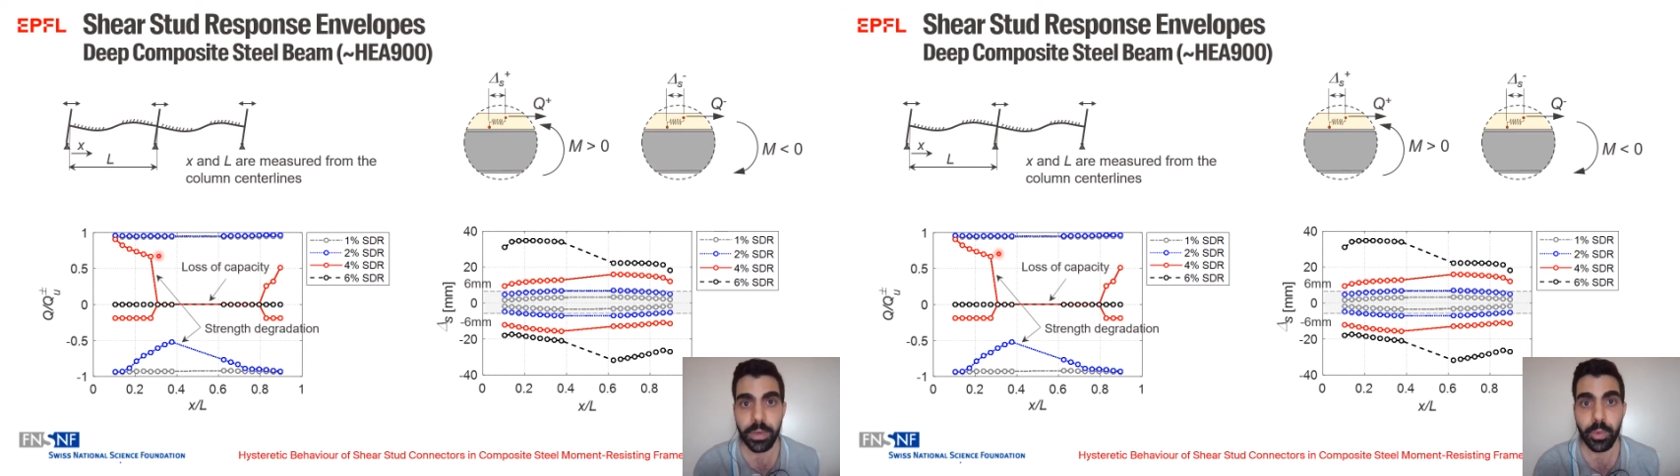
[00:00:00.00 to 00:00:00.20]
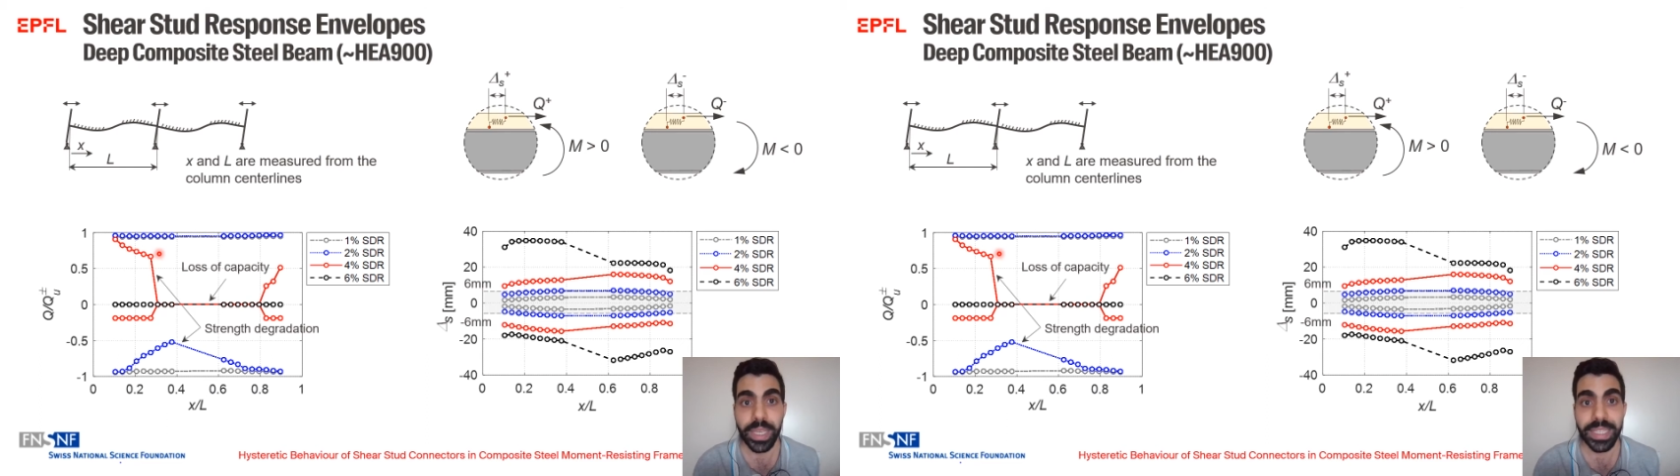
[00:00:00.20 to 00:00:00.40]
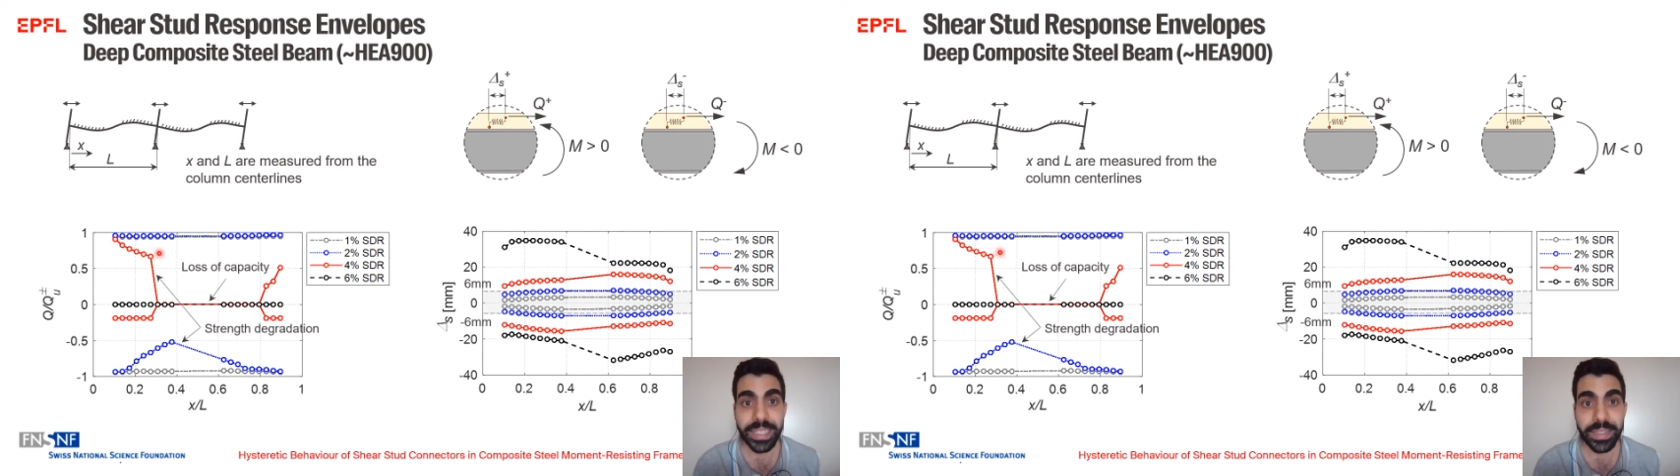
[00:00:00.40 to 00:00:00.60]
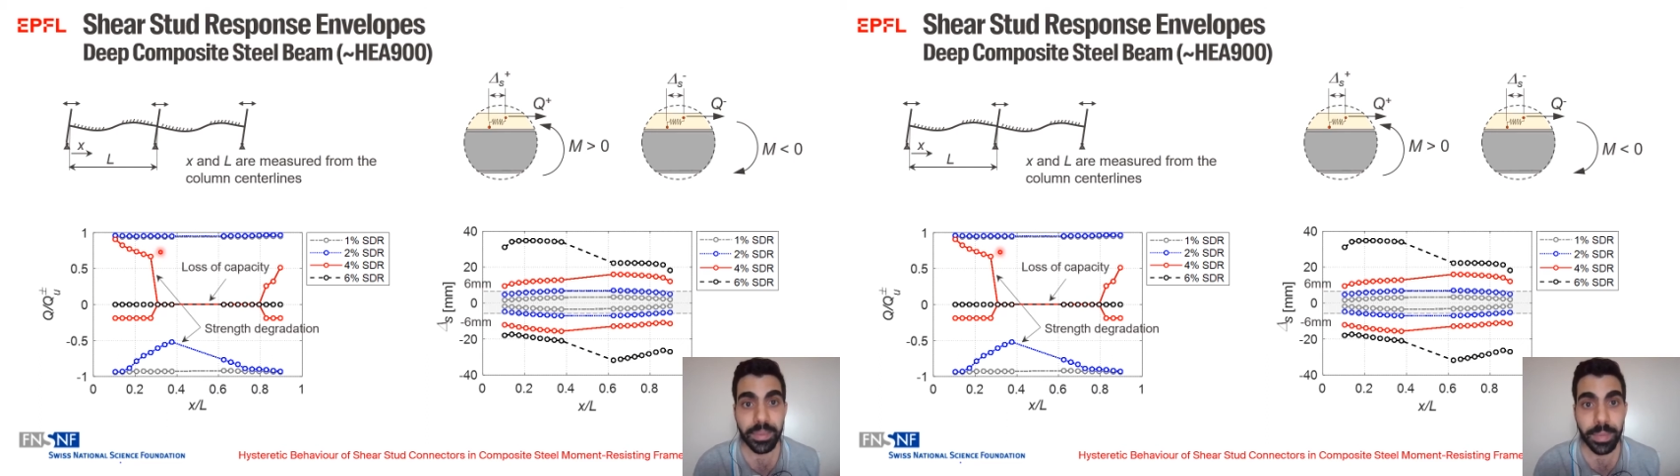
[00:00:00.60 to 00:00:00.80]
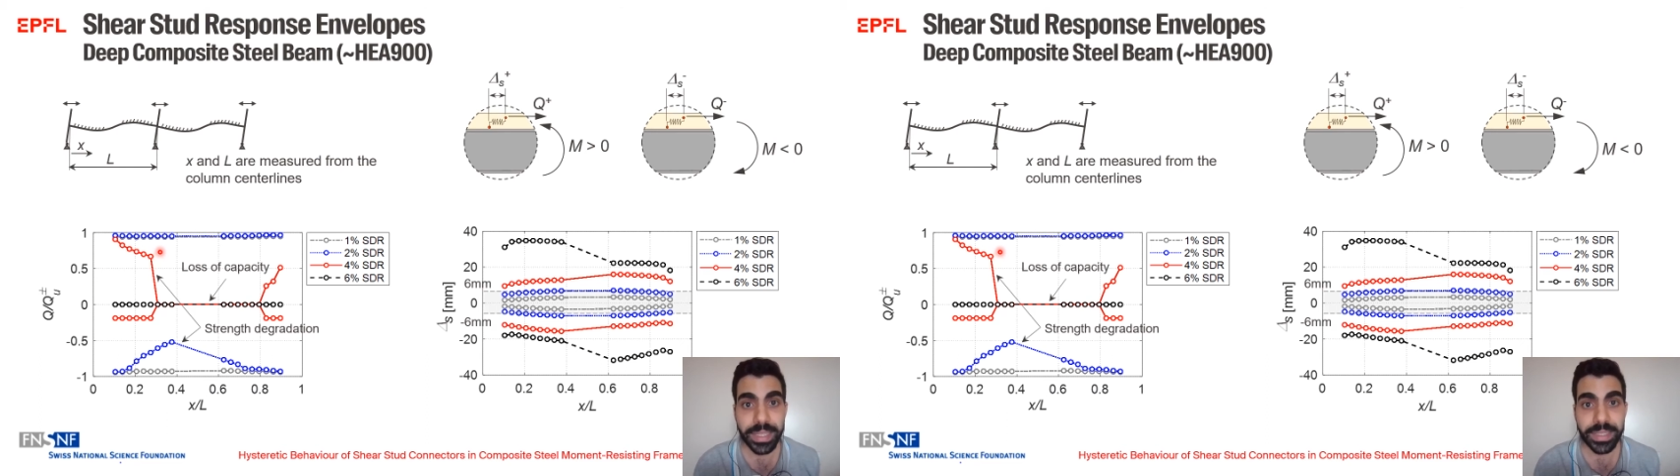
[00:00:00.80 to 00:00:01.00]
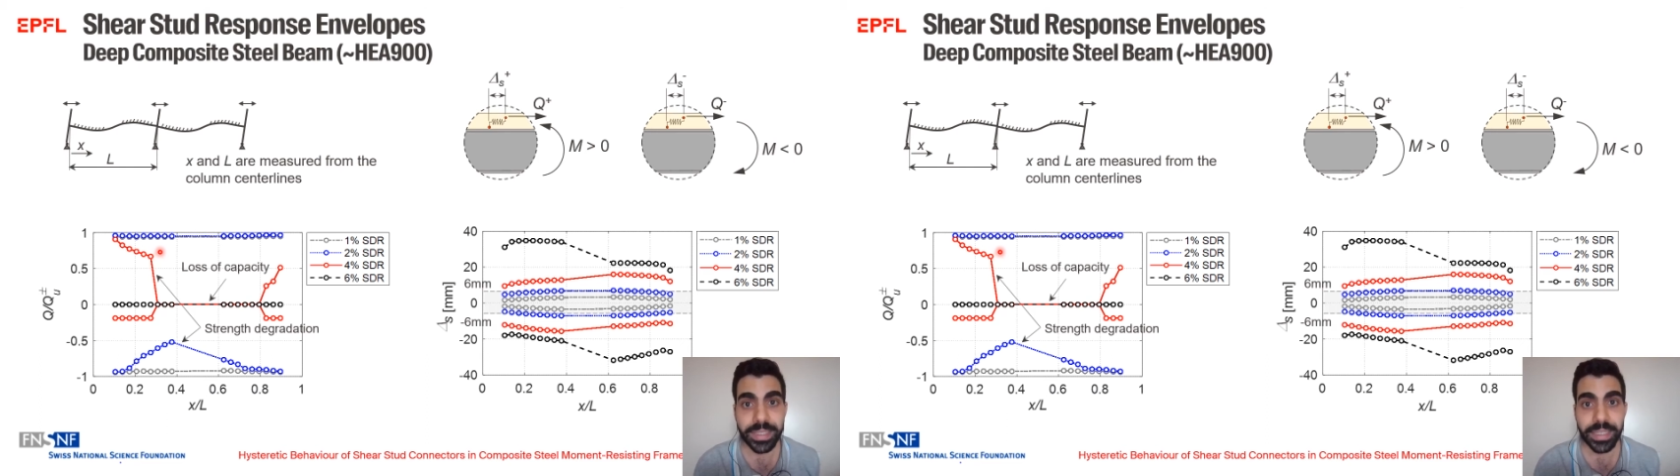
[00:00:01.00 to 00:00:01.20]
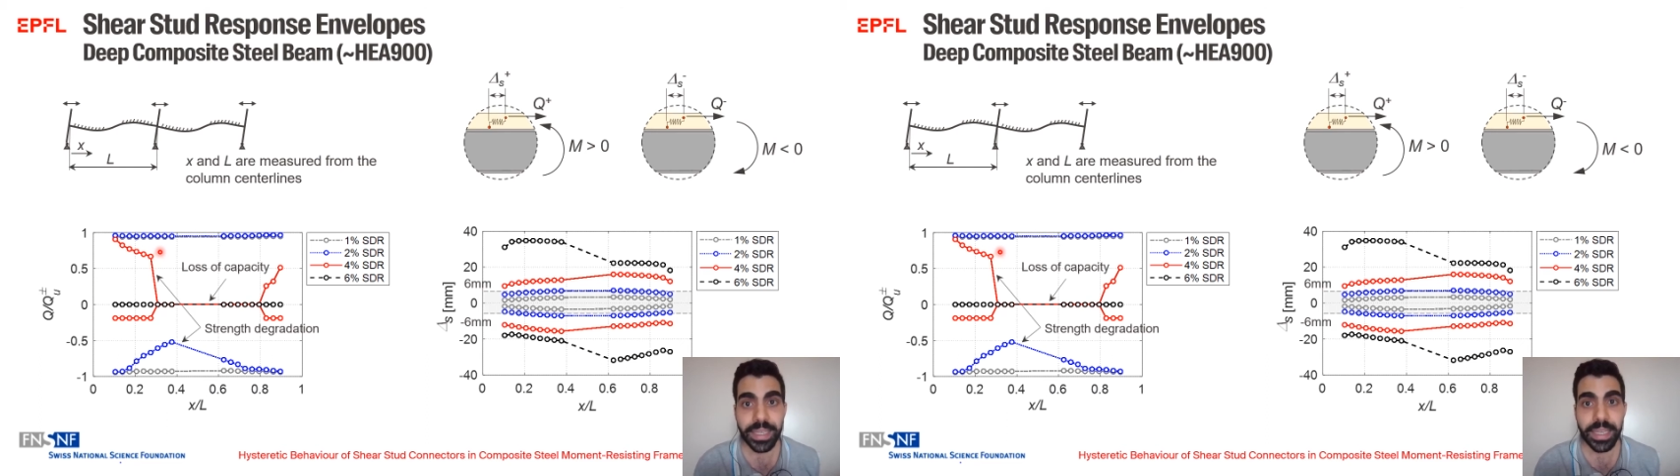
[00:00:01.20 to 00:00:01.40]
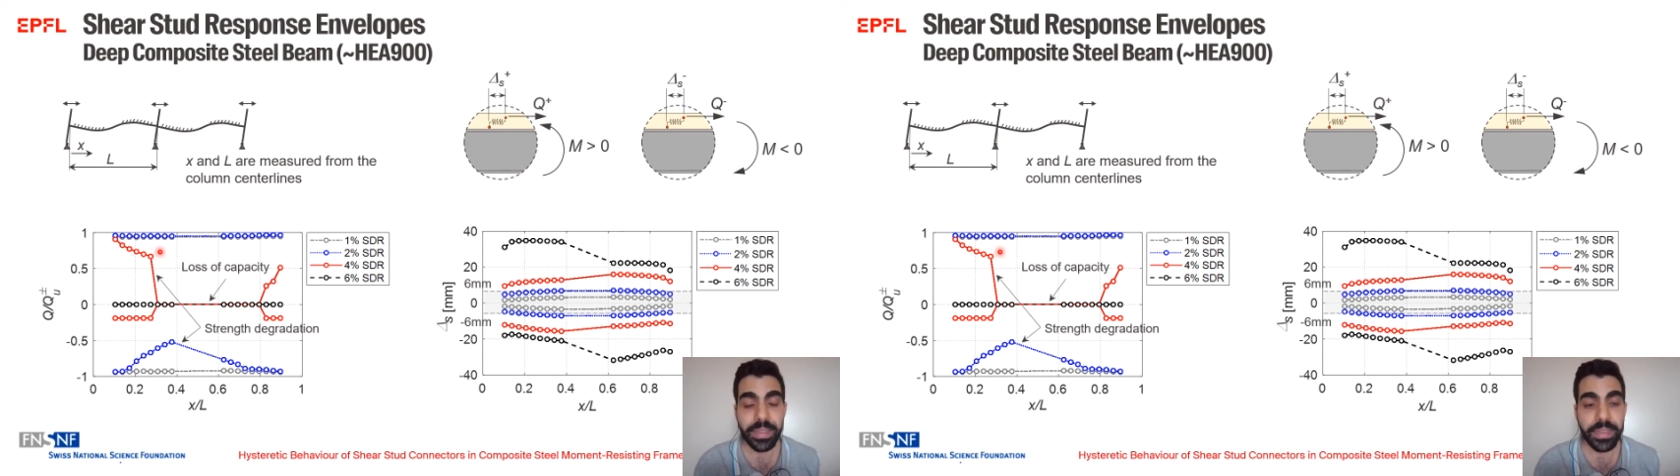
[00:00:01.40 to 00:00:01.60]
We can see that demand
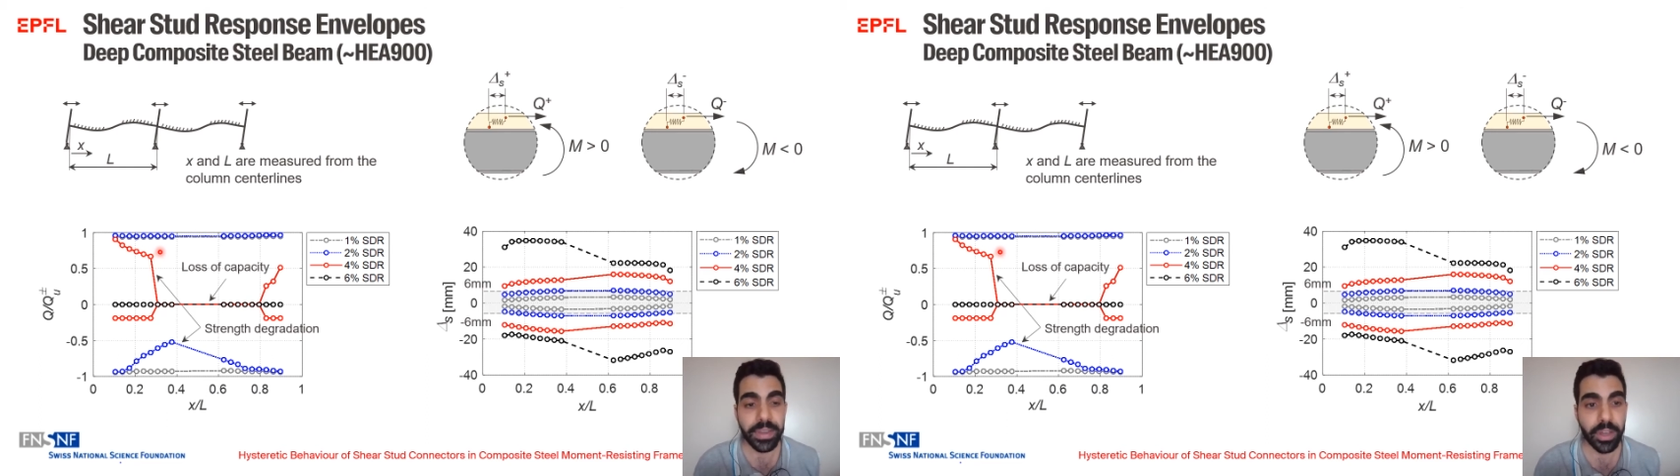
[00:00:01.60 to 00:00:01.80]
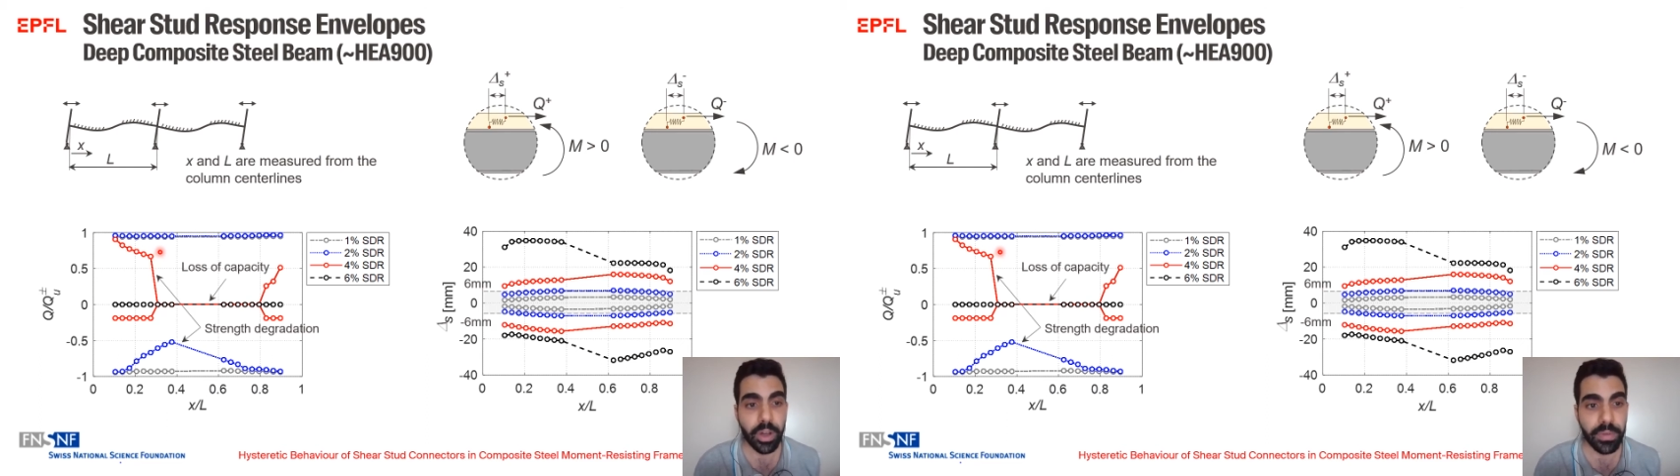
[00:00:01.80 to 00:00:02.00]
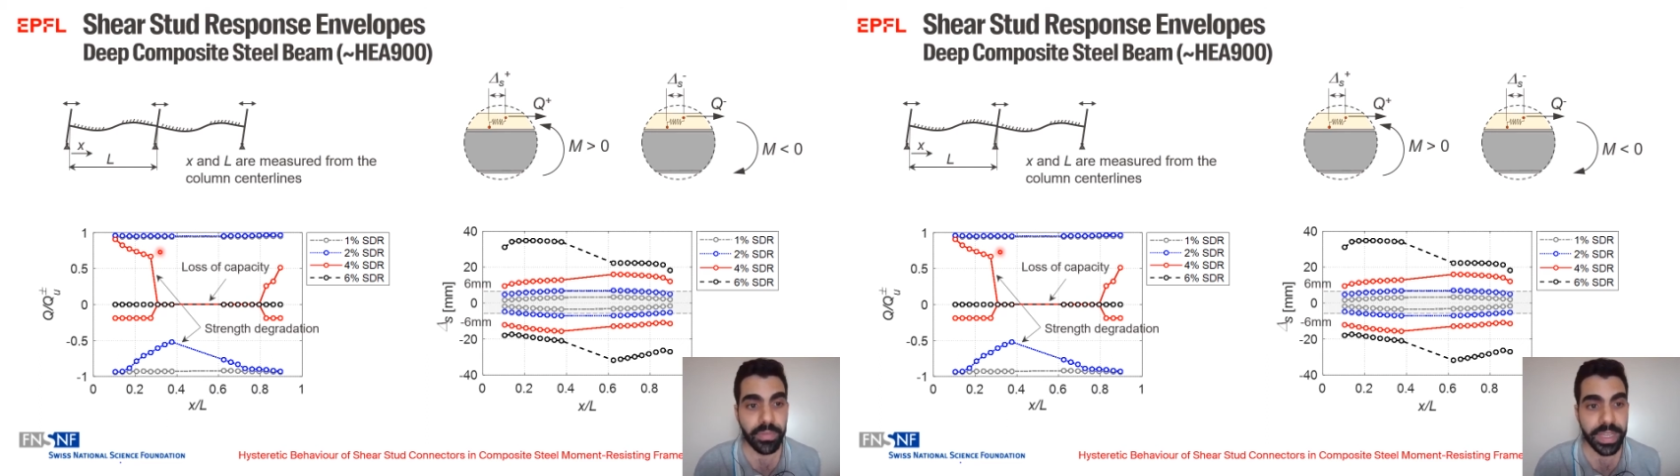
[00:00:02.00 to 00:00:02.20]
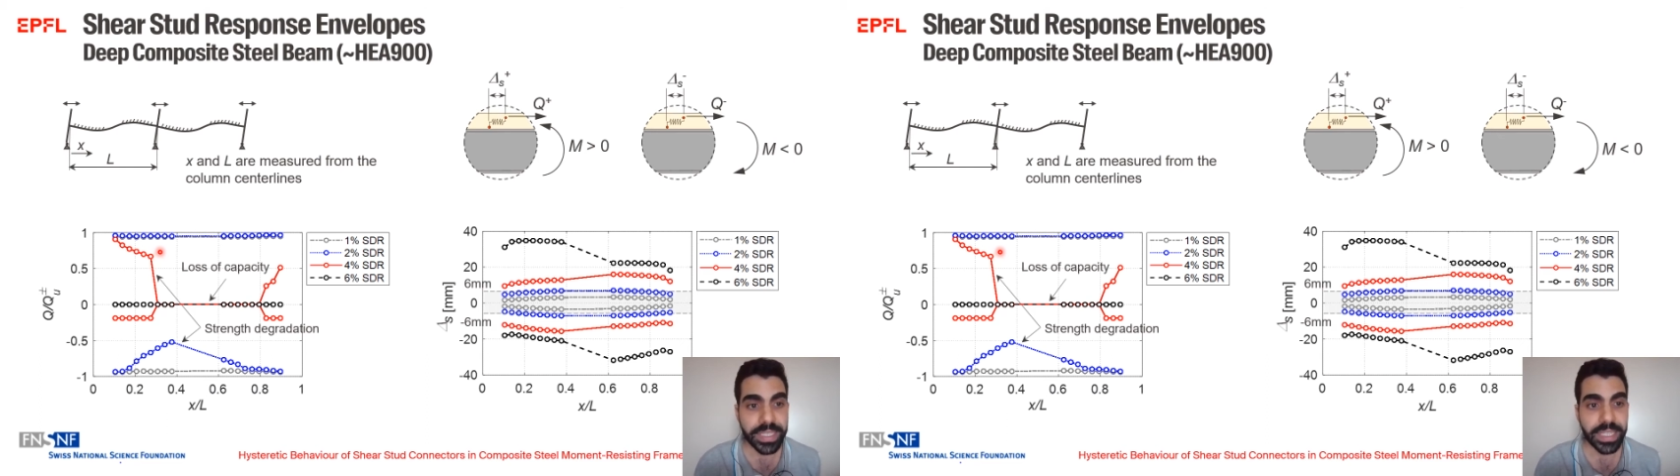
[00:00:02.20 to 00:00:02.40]
near the column face